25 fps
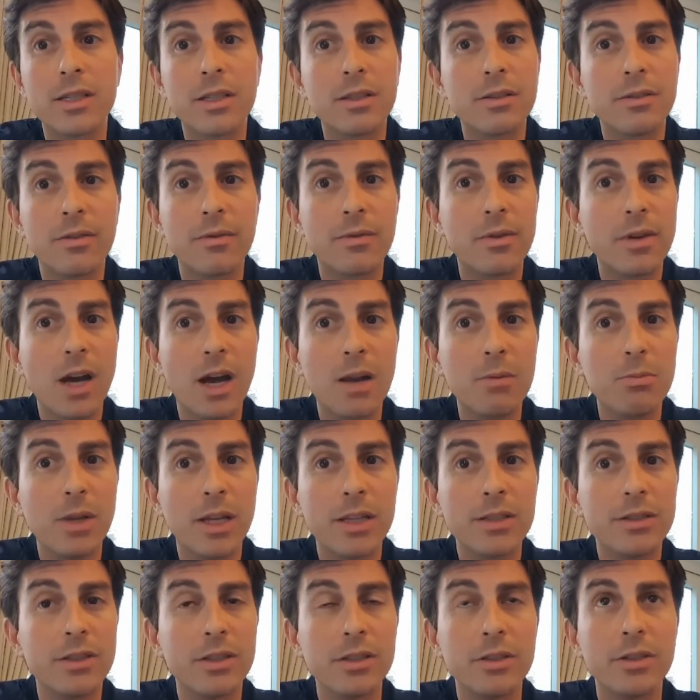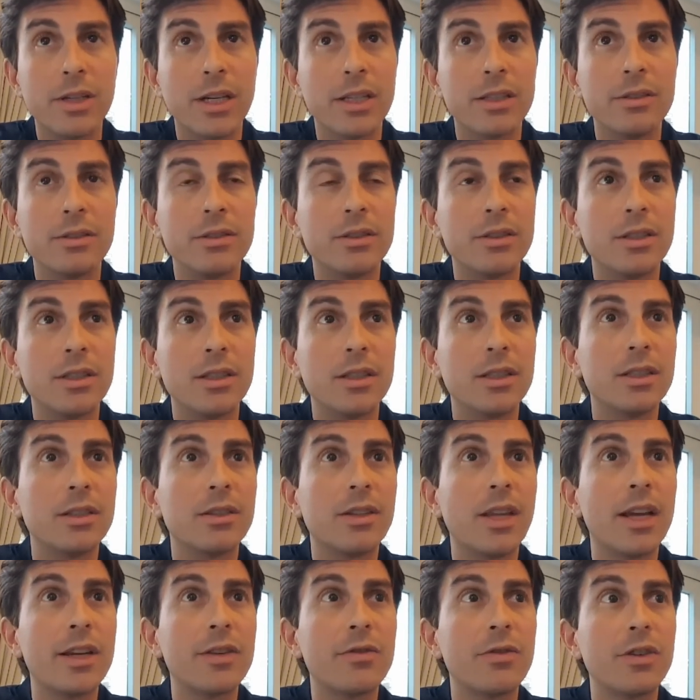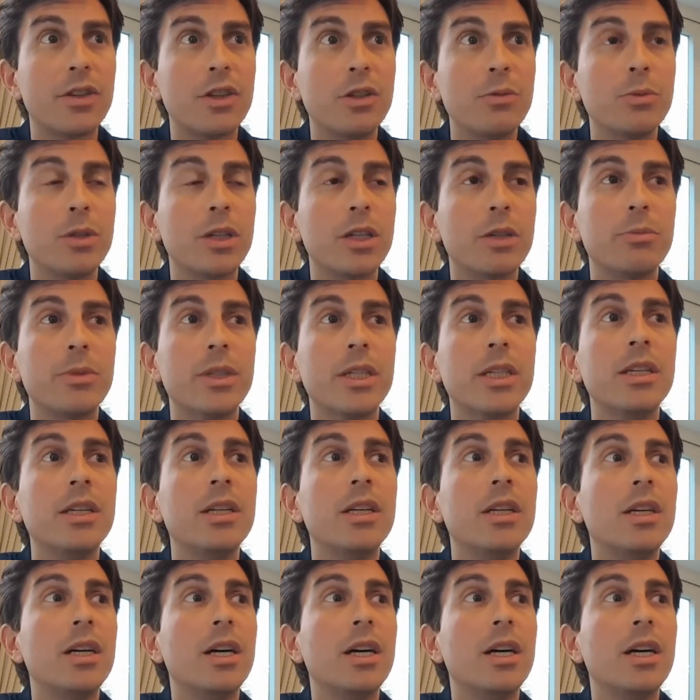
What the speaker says: and God bless you, and thanks for humoring me.